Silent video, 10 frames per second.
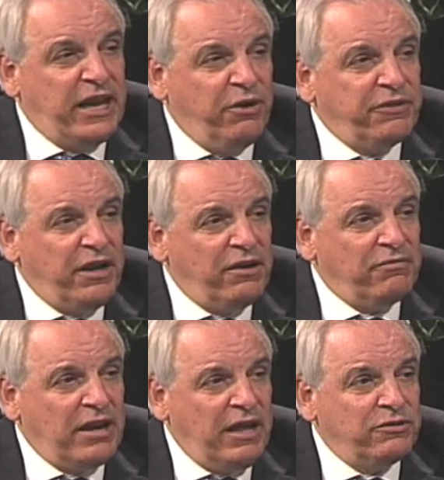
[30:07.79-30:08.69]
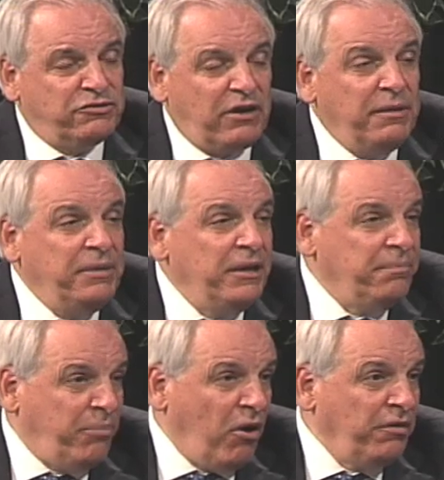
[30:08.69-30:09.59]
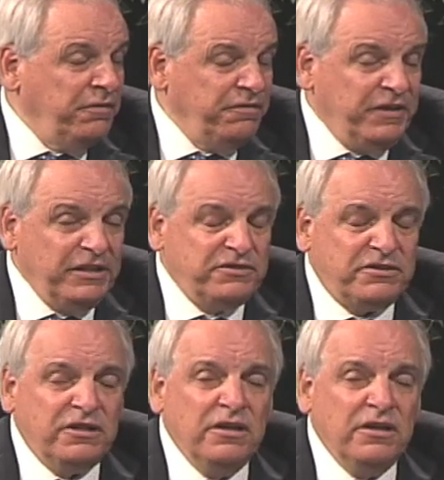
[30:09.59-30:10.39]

healthcare in Rhode Island and trying to be a part of the fix,